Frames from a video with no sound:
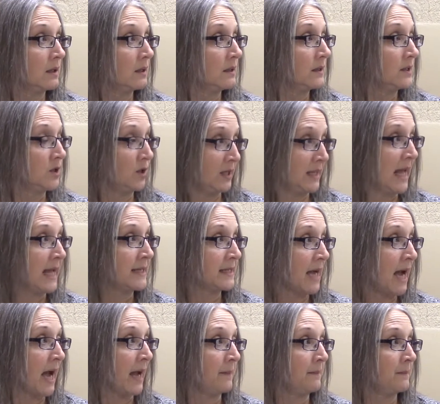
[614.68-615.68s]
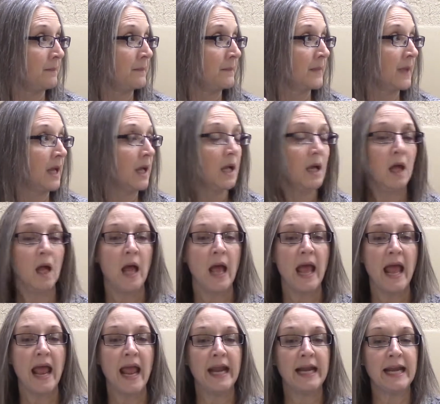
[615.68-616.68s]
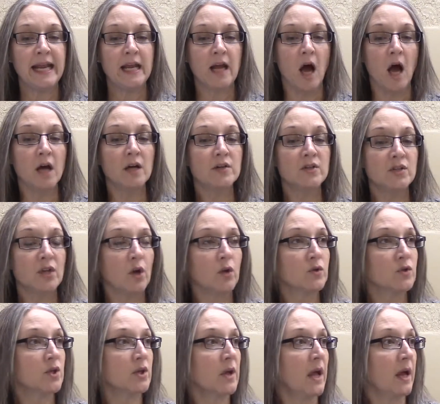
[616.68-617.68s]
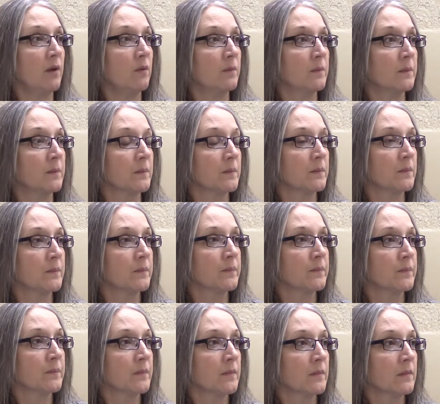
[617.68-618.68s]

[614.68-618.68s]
during that time. And he also... Well, that was after that time.